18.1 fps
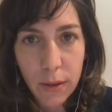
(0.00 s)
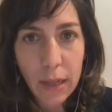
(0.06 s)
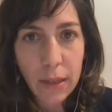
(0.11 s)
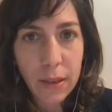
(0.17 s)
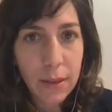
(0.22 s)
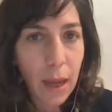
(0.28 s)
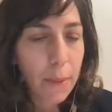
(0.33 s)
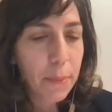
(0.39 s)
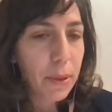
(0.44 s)

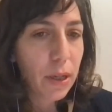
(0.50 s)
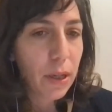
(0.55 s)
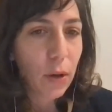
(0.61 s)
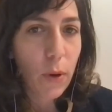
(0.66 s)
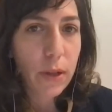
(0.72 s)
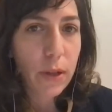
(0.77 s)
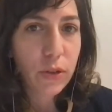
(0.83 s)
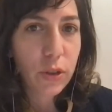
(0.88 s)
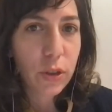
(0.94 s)
That's not being
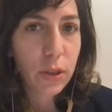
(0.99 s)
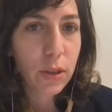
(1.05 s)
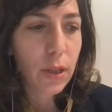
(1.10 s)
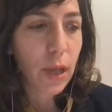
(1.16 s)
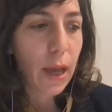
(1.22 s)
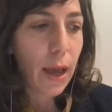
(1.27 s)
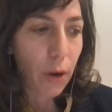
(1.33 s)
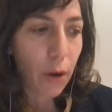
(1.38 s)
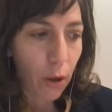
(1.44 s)
questioned
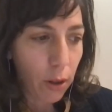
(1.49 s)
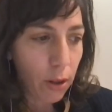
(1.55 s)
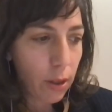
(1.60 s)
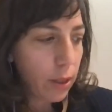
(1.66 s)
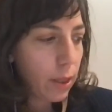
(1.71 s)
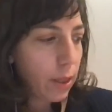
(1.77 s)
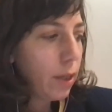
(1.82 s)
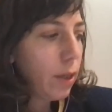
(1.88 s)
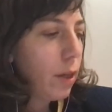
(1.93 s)
at all.